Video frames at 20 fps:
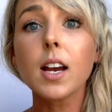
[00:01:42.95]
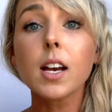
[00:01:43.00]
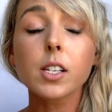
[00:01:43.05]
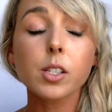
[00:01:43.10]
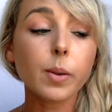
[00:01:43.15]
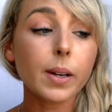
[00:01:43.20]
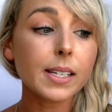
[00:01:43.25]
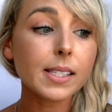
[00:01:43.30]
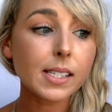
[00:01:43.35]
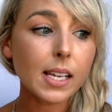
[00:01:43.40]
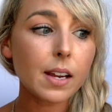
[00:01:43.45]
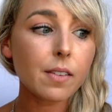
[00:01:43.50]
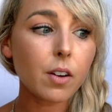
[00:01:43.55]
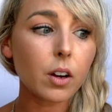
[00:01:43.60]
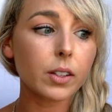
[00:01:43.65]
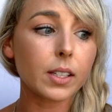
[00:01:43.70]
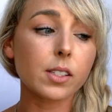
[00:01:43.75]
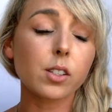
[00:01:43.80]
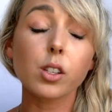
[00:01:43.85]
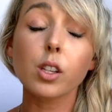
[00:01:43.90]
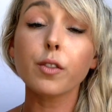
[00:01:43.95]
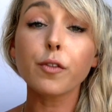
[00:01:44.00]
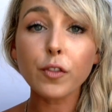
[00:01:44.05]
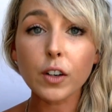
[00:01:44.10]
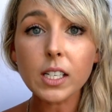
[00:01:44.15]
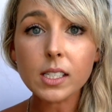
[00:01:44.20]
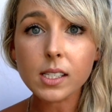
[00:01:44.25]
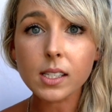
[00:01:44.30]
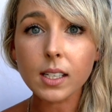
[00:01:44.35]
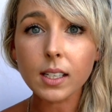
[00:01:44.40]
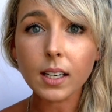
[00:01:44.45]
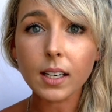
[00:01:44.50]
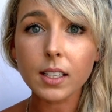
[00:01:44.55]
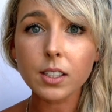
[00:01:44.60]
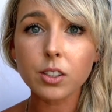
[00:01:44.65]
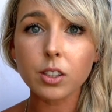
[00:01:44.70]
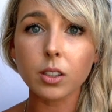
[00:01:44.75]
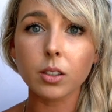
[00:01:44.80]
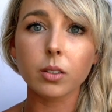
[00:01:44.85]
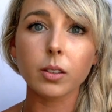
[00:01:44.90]
So I save all these. So the first thing I
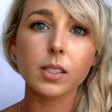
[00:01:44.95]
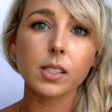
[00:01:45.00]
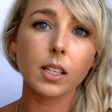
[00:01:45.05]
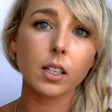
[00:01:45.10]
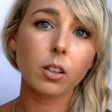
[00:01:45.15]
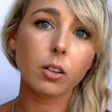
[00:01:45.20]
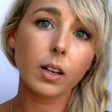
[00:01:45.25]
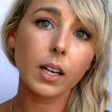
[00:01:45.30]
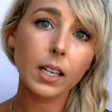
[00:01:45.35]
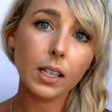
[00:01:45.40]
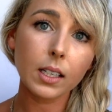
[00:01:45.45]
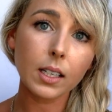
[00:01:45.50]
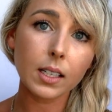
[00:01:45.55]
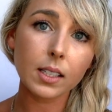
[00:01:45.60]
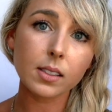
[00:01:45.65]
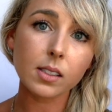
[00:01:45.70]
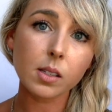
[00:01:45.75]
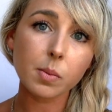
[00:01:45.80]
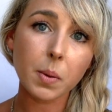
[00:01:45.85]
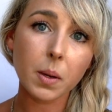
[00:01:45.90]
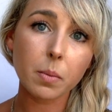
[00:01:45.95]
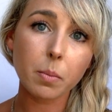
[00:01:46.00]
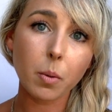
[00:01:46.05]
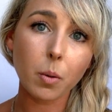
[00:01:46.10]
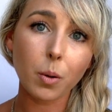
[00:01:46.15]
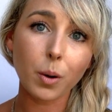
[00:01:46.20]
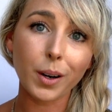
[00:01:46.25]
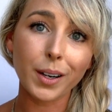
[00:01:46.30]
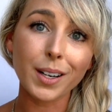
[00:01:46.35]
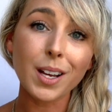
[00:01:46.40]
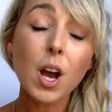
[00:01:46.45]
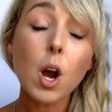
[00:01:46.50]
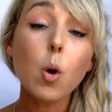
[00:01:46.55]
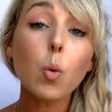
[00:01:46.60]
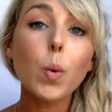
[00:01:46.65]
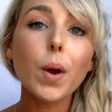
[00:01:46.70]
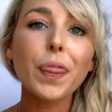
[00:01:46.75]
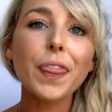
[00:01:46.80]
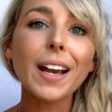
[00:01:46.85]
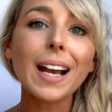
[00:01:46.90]
do is I create an inspo board
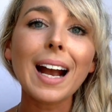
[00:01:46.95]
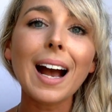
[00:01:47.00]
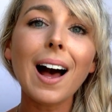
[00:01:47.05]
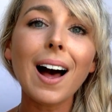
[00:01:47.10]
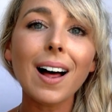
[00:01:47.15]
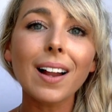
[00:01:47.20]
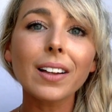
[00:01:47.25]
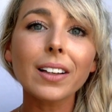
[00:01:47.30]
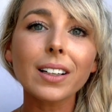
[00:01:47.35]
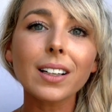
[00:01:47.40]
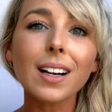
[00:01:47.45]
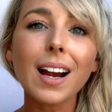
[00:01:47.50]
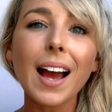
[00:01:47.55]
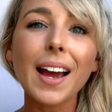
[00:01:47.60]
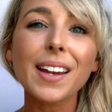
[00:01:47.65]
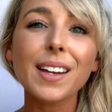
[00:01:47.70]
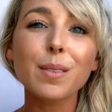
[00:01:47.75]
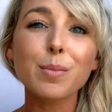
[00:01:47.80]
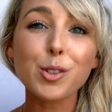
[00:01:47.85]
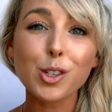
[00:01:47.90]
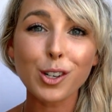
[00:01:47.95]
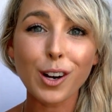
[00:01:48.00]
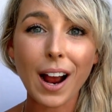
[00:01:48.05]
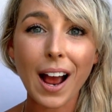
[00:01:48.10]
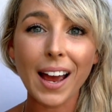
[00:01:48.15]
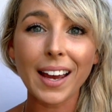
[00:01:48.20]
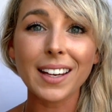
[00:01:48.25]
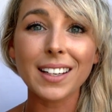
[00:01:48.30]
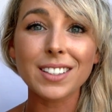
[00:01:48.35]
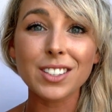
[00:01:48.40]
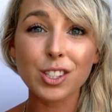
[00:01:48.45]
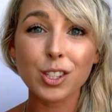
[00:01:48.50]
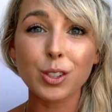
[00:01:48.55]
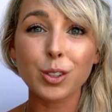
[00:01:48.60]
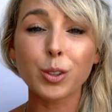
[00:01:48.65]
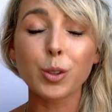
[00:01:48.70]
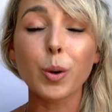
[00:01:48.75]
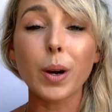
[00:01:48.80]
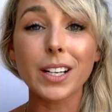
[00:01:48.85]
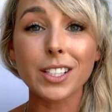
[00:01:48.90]
with the color I am trying
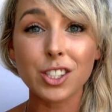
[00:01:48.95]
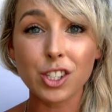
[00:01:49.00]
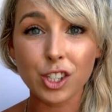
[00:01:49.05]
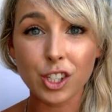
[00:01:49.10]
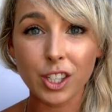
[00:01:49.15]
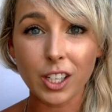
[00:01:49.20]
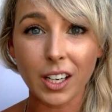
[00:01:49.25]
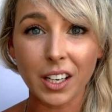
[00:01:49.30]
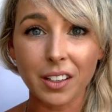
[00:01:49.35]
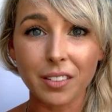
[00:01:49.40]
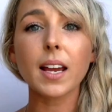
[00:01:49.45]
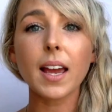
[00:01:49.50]
to achieve.